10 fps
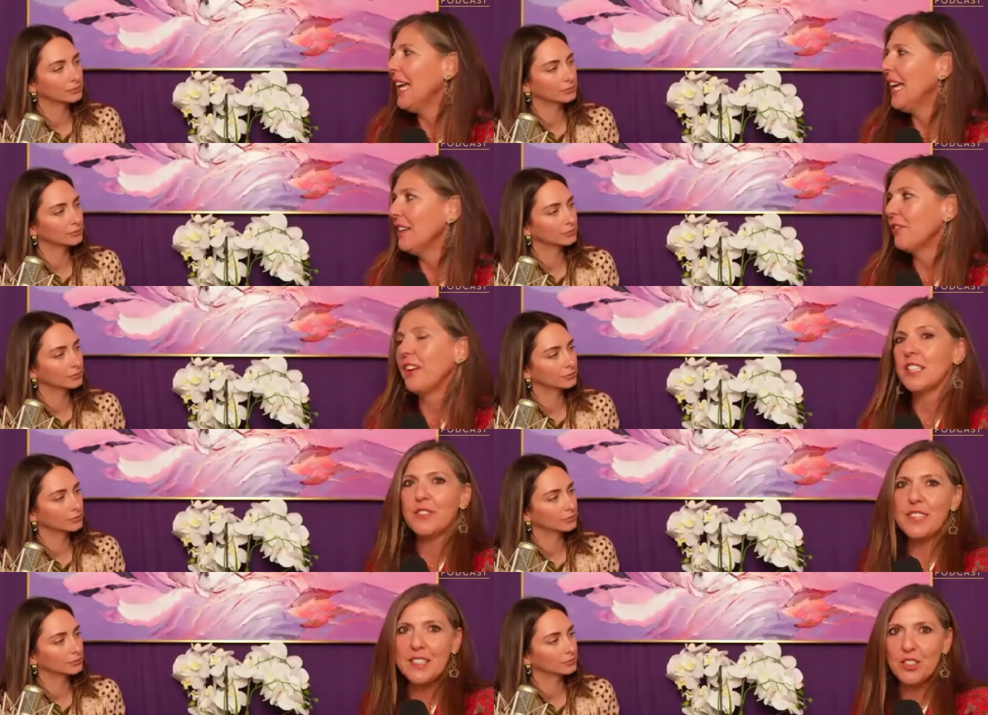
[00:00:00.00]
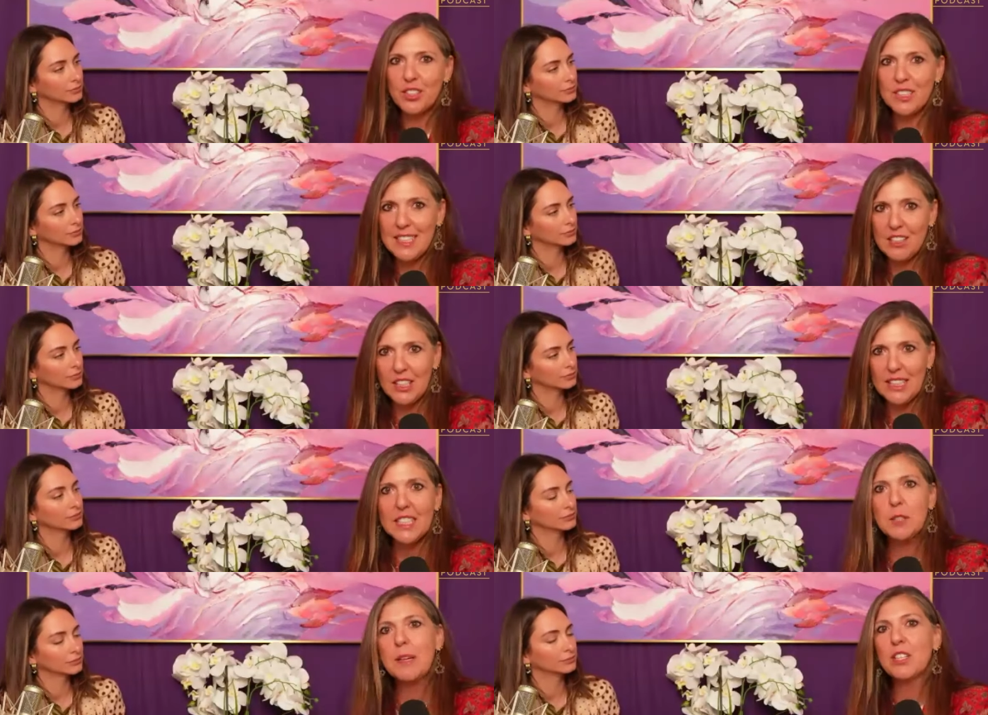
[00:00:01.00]
Speaker 1: and
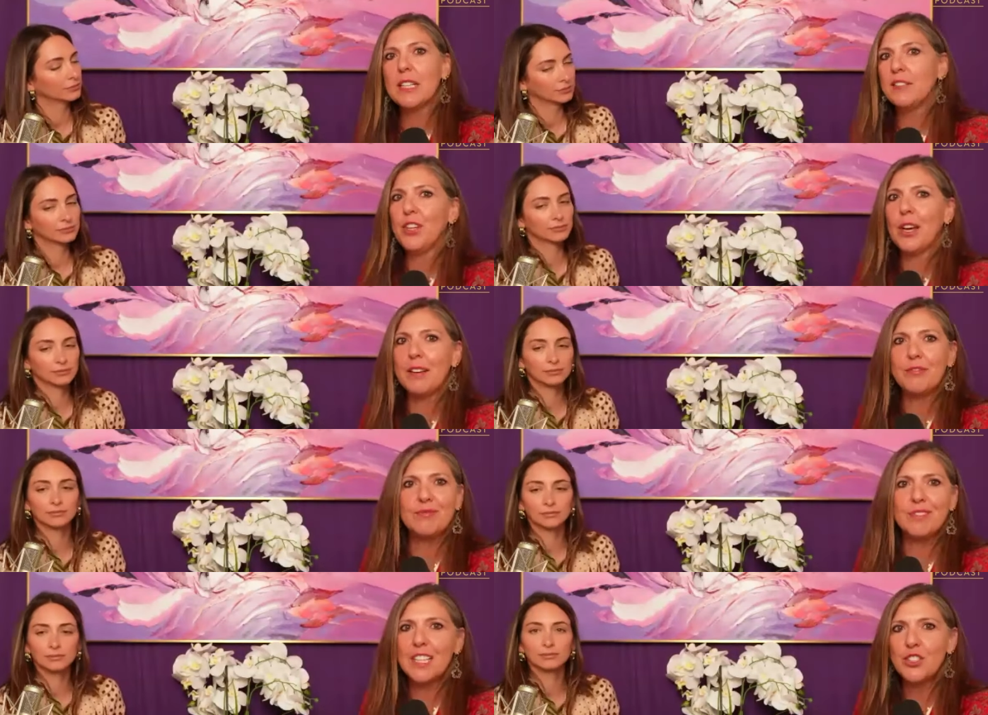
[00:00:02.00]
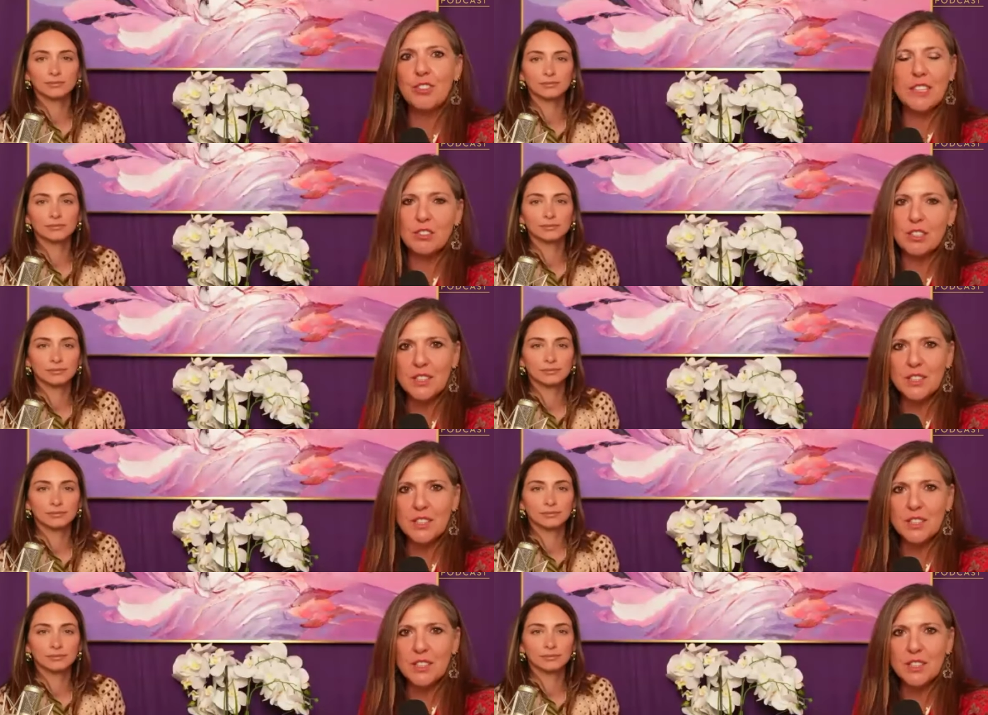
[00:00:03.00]
phosphatidylserine, especially if you have adrenal